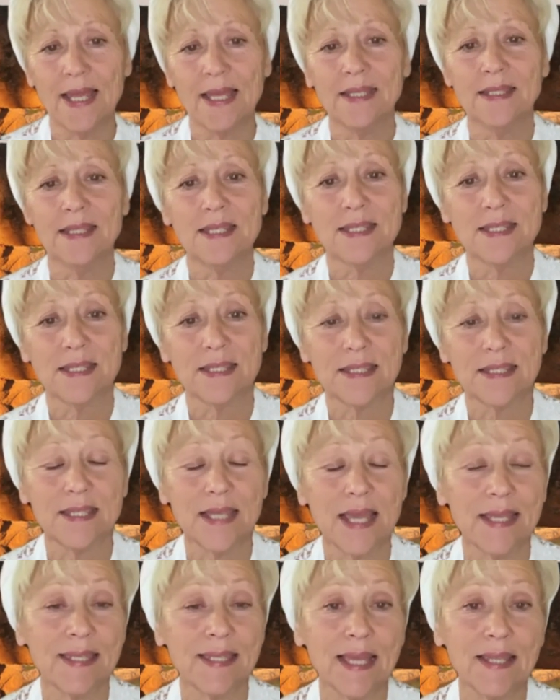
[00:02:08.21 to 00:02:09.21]

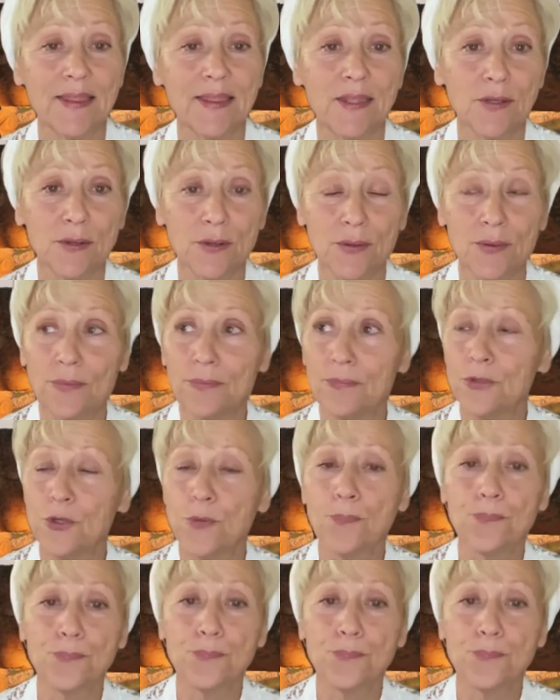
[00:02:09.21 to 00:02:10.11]
that the